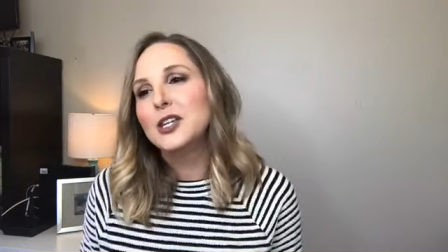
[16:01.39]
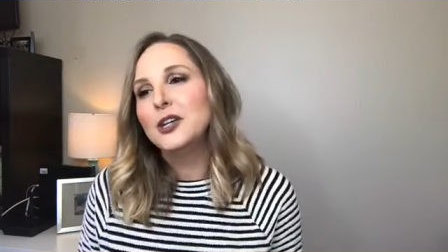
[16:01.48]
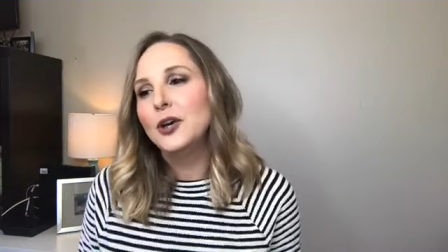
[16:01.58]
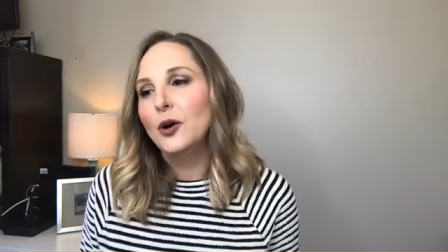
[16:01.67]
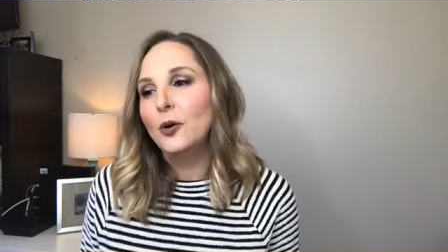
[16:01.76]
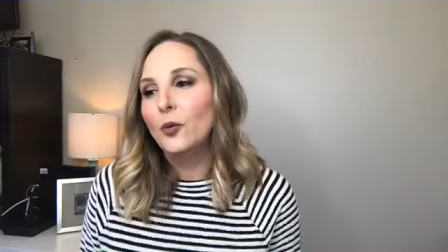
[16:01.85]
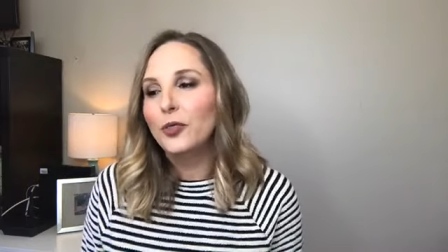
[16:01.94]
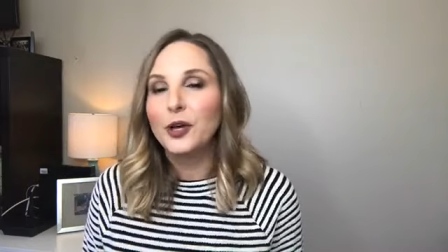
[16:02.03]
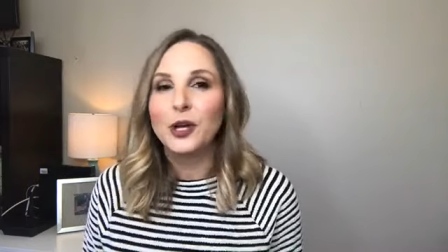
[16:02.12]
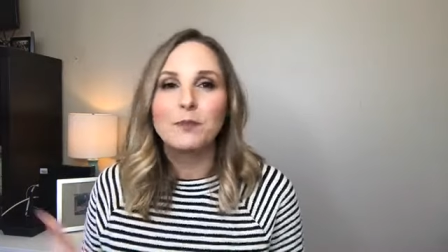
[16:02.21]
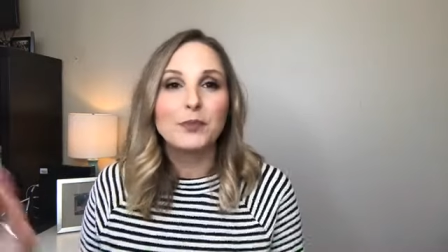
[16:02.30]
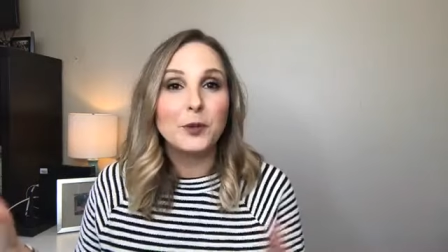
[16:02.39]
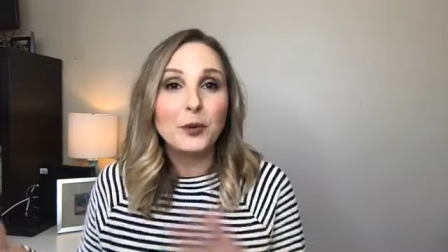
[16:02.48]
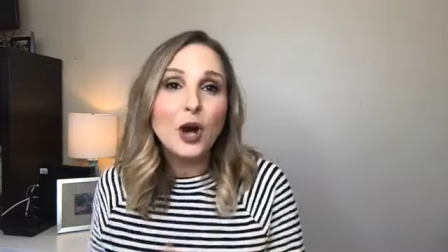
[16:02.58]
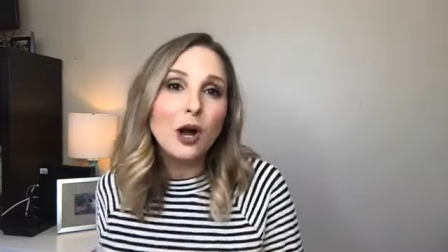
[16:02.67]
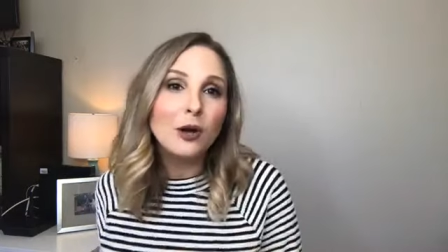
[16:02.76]
you know, the
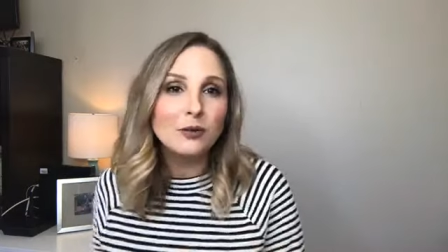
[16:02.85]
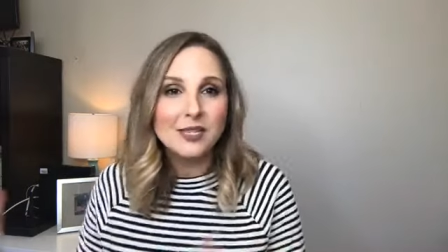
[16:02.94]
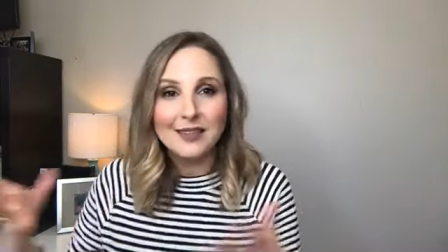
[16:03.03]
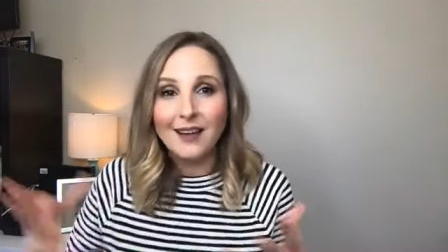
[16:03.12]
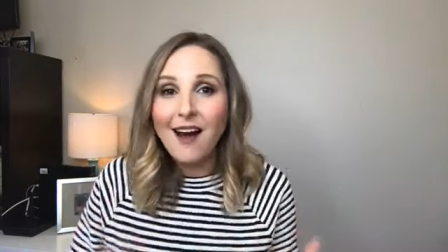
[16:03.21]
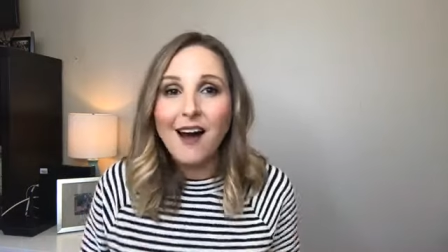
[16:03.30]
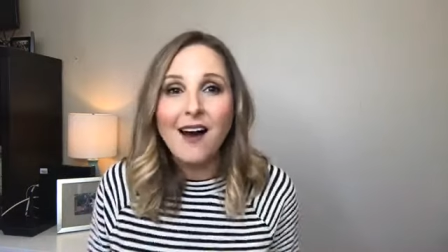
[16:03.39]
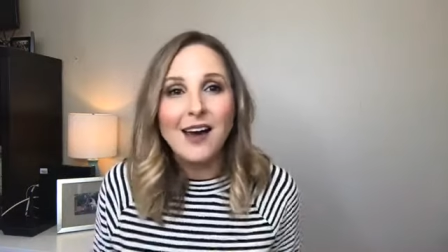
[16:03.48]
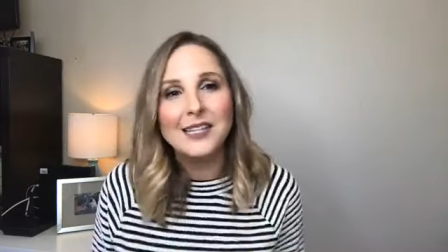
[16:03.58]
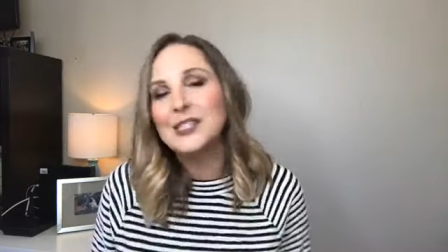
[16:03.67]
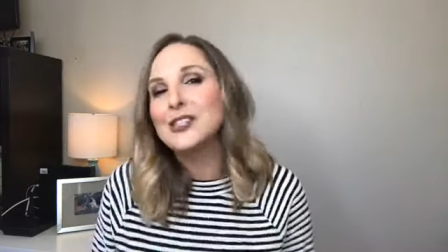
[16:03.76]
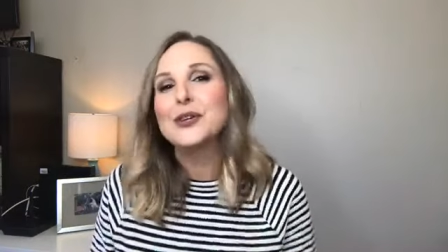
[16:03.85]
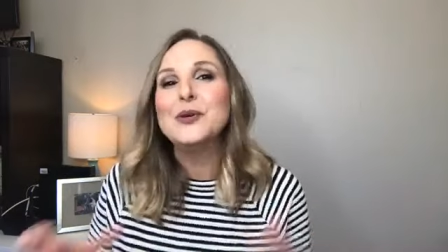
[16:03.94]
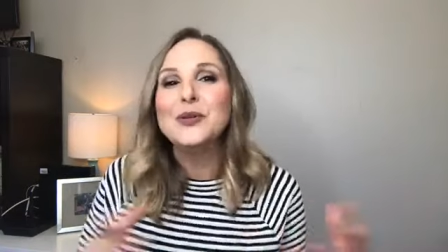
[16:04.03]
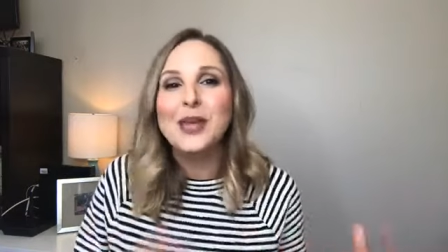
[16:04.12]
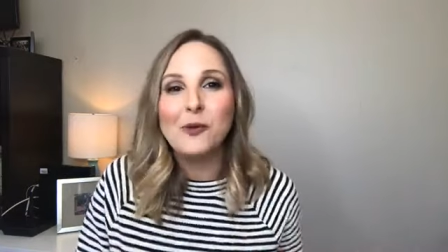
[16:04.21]
pros, the cons,
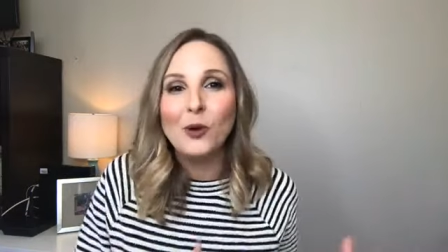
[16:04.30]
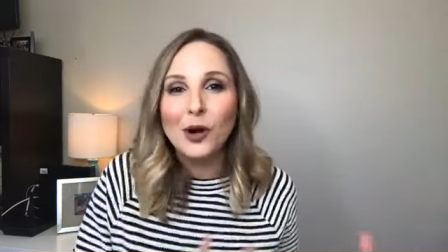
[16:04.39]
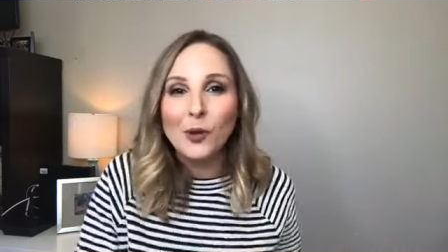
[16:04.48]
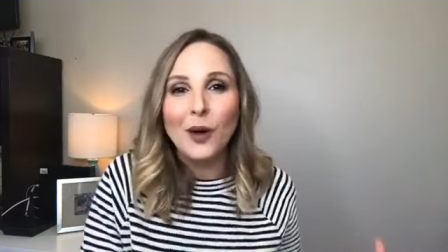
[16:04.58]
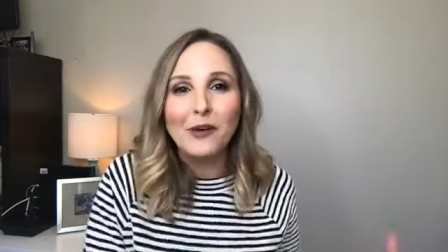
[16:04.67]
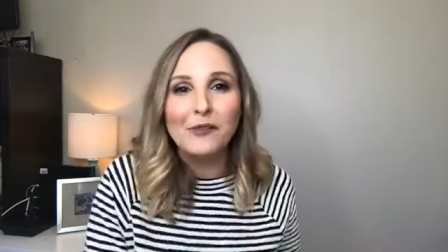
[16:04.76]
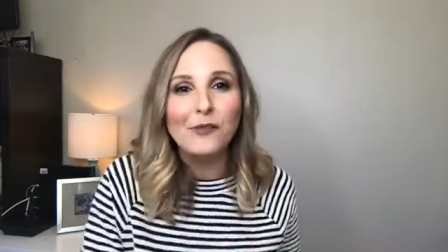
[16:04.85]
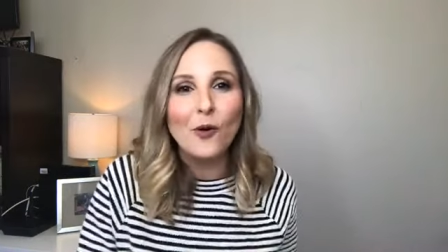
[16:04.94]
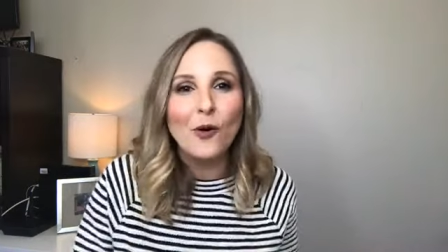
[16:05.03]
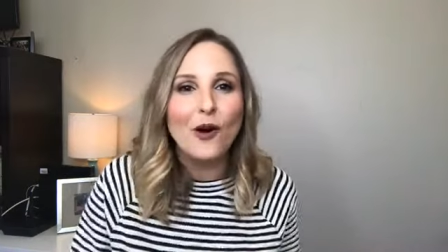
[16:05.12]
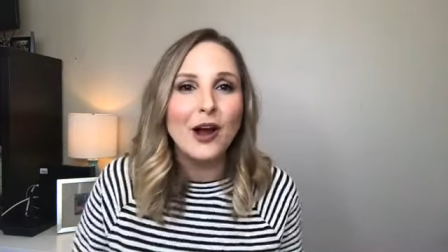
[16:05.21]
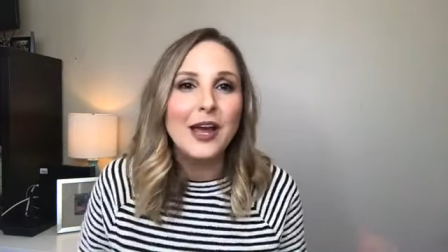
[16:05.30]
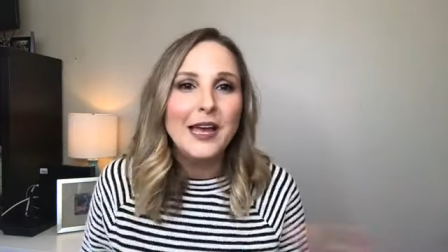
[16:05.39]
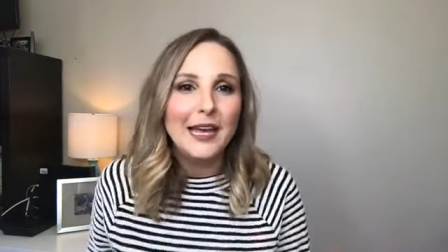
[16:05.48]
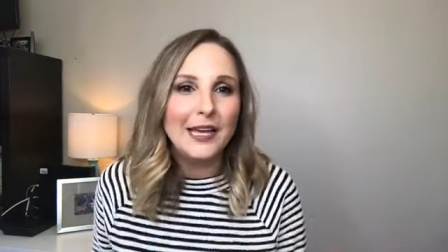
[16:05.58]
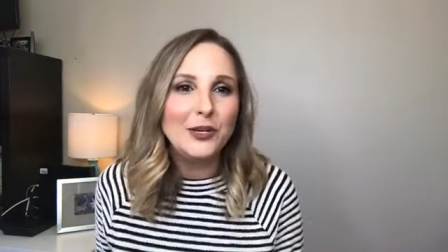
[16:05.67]
who they work well for
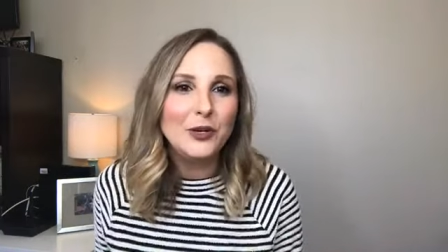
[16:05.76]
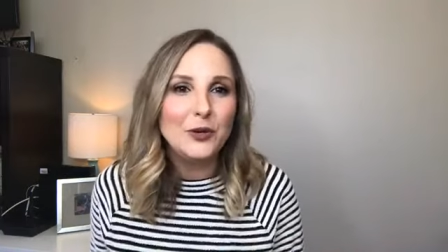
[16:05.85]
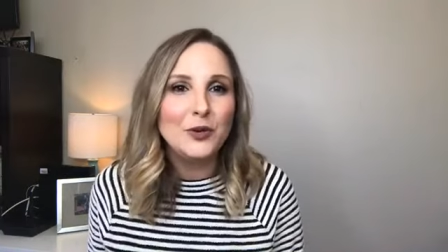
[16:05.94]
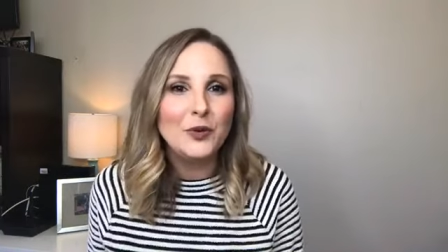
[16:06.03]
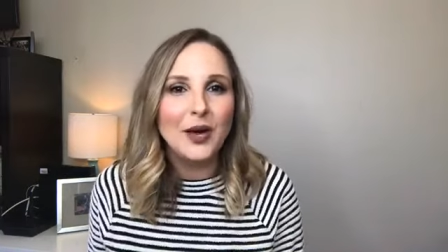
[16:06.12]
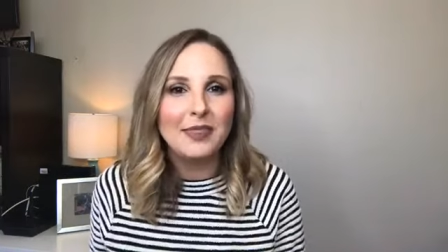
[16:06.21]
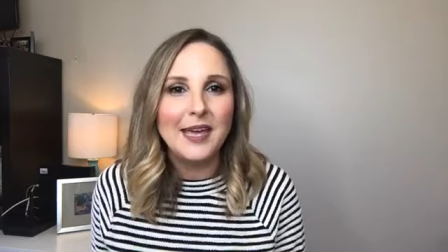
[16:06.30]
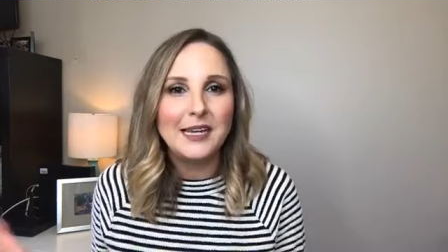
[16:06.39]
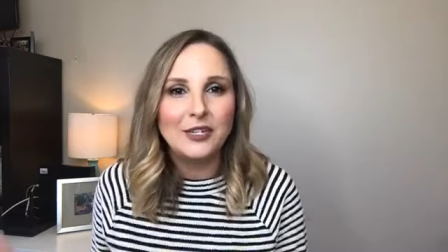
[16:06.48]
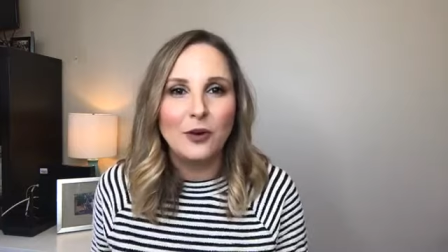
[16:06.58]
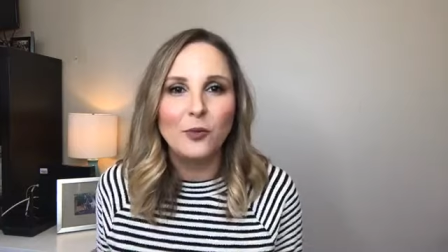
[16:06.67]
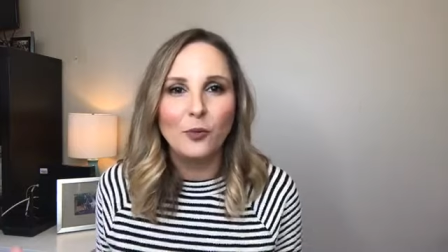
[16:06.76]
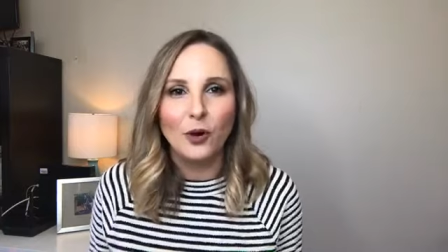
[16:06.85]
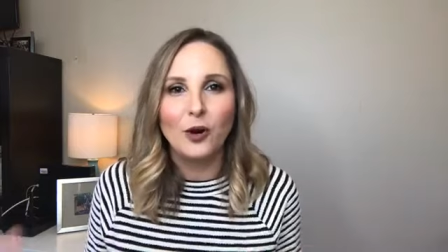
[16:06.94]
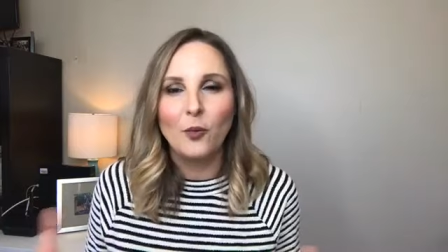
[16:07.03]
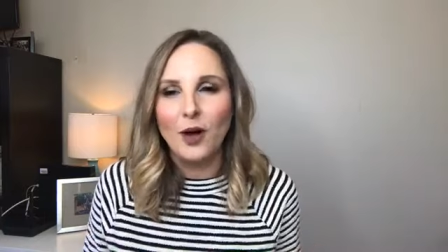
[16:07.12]
and who they don't
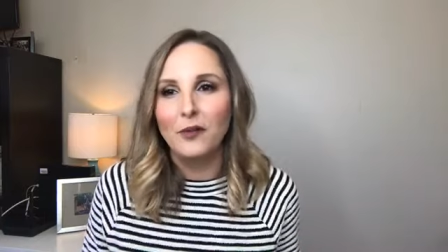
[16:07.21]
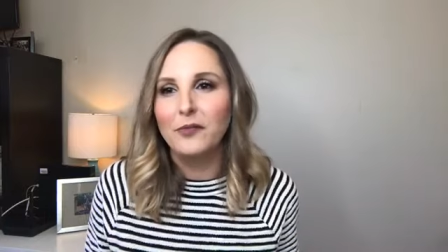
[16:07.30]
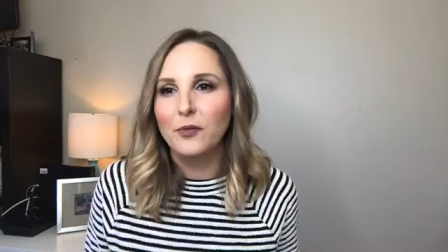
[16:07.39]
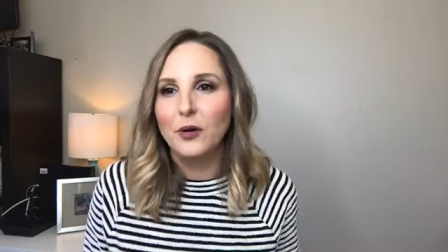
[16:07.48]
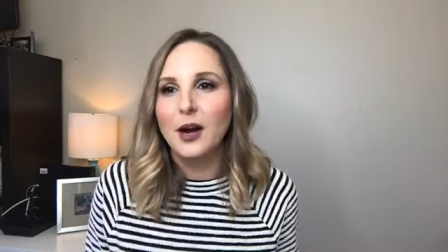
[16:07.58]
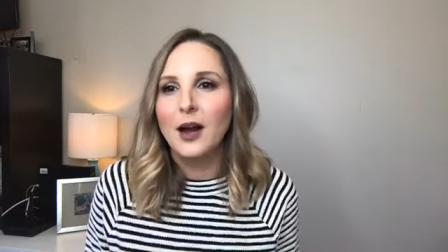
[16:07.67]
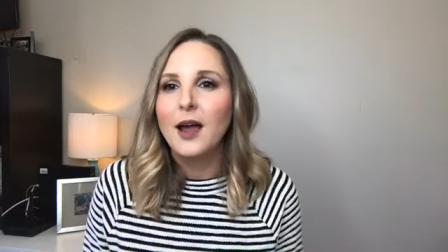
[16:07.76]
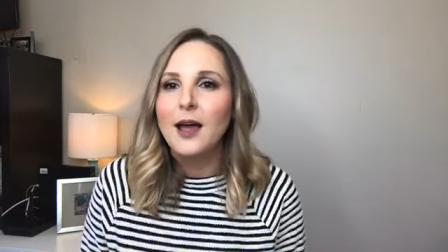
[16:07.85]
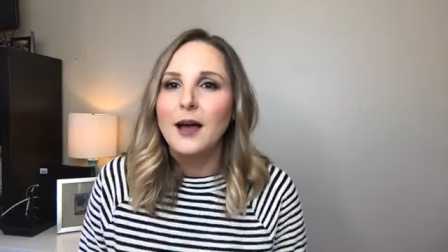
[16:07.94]
work well for.